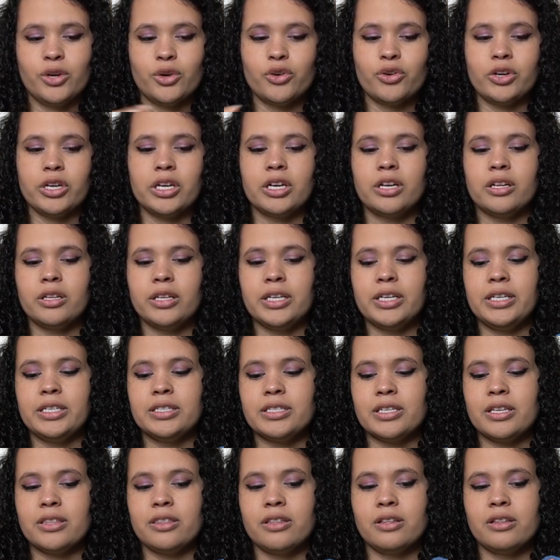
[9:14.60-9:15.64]

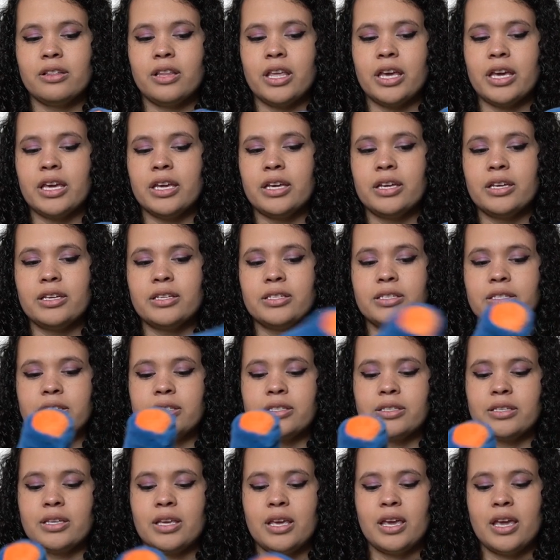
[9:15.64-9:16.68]
crinklies in the
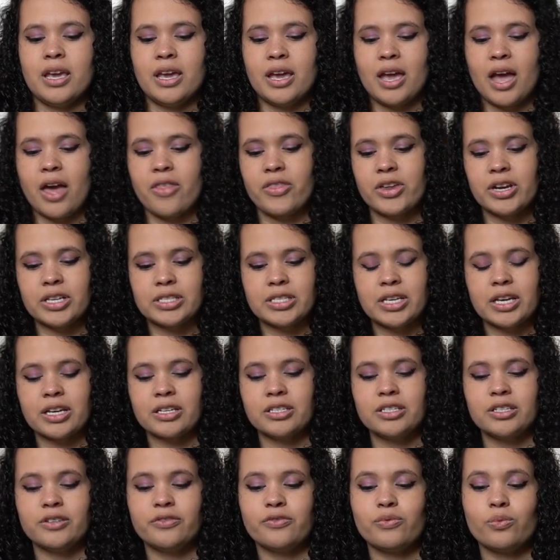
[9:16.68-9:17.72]
legs, and then it's like a
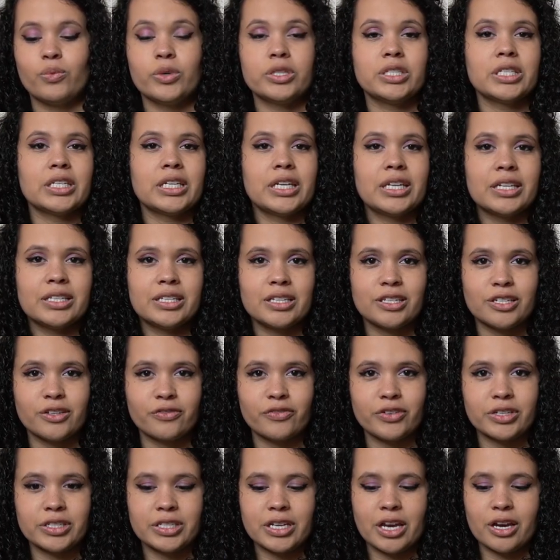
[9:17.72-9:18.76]
diff once again it's a
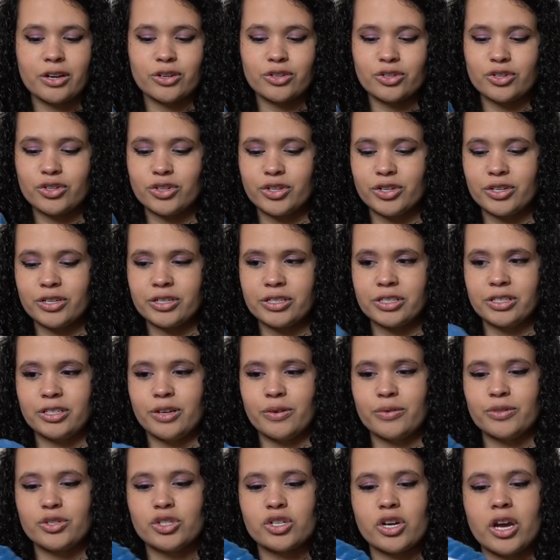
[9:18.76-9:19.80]
different texture. So
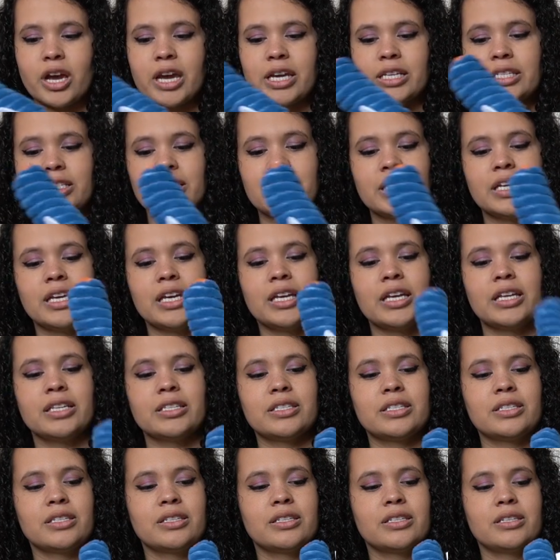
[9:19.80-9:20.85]
I was trying to get
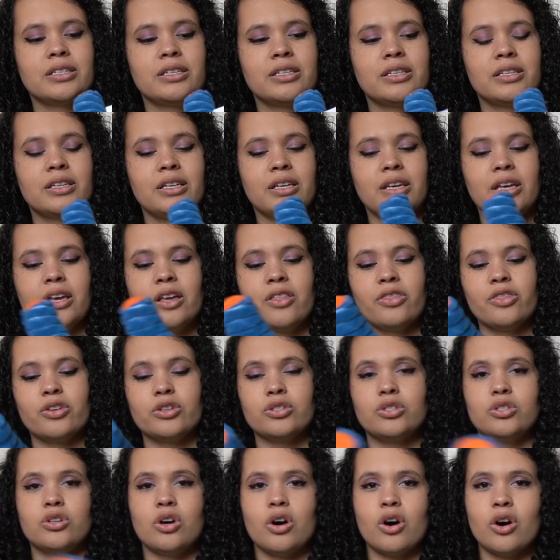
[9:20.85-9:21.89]
the
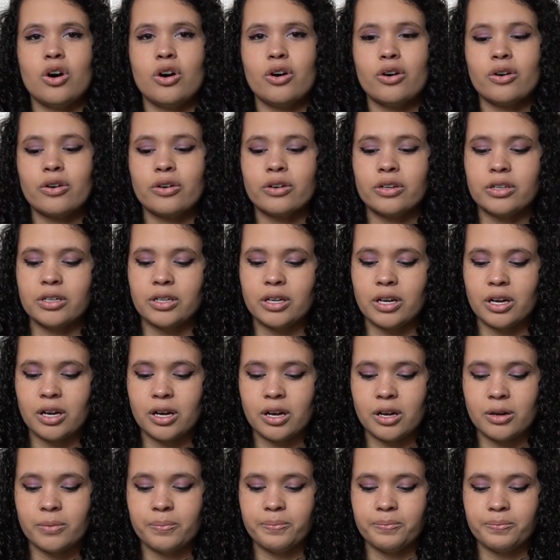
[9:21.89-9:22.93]
dog
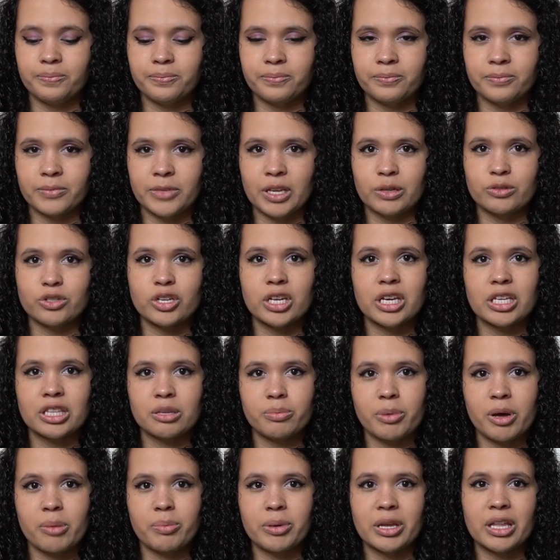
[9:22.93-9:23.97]
um I was trying to get
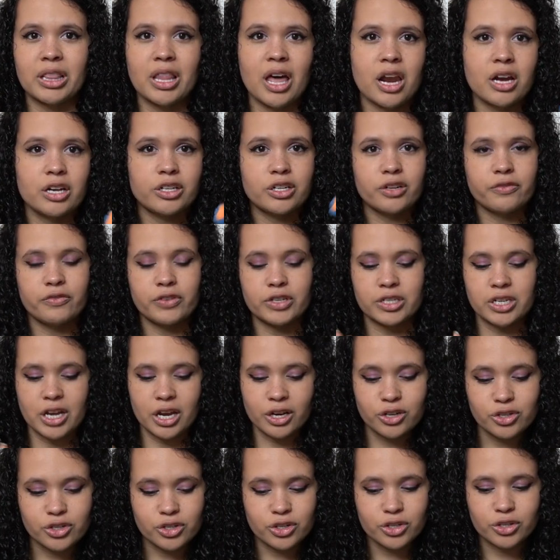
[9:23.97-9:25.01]
the puppy a lot of different
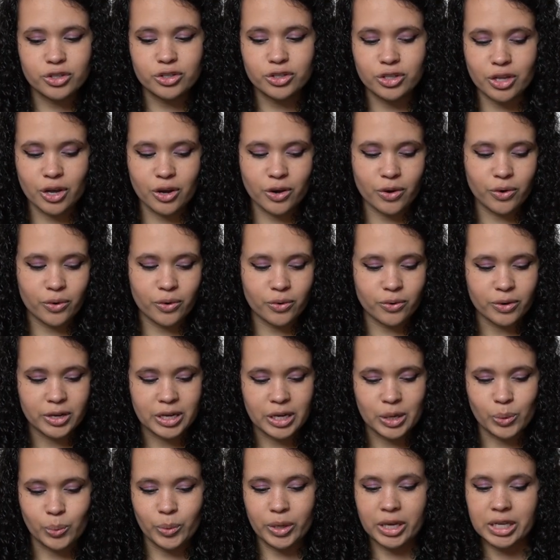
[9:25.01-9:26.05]
textures so
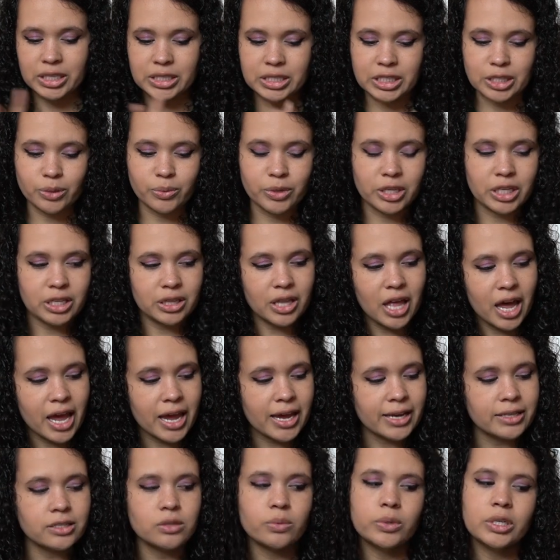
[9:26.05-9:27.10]
we can see what he
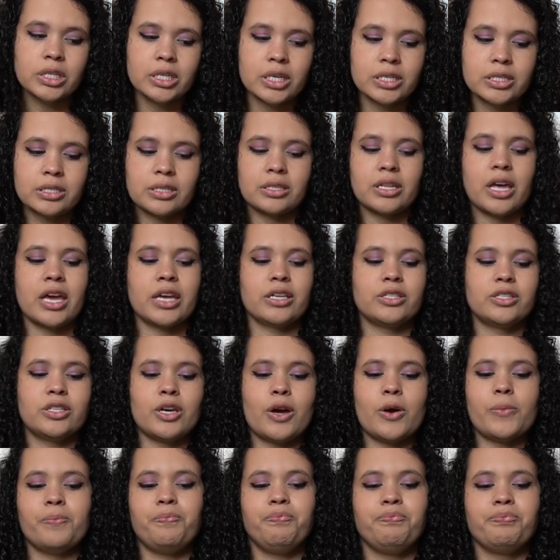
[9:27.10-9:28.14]
likes and what he doesn't like. So
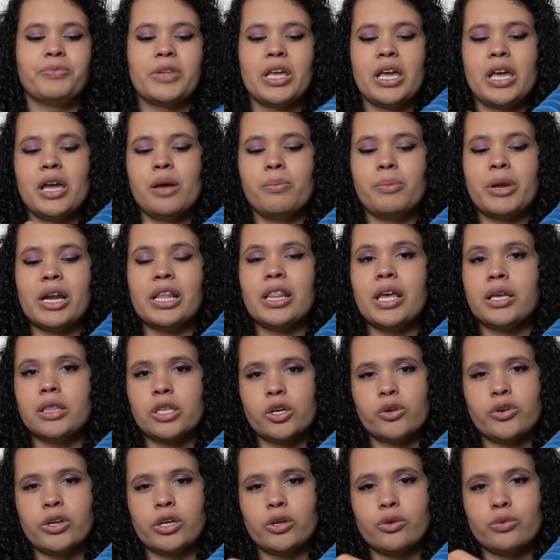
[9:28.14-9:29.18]
but I like
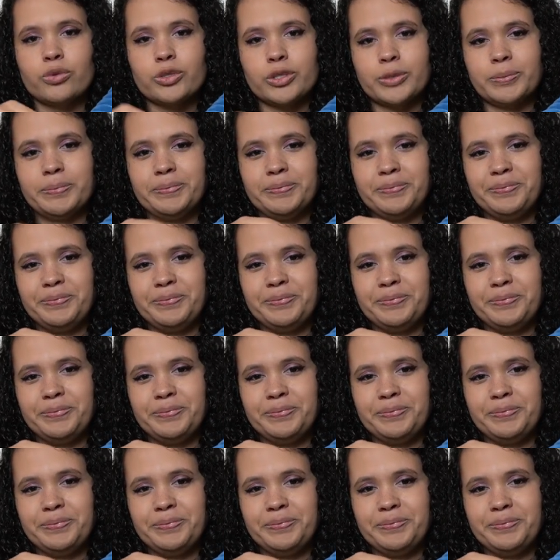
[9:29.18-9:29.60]
the crinkles.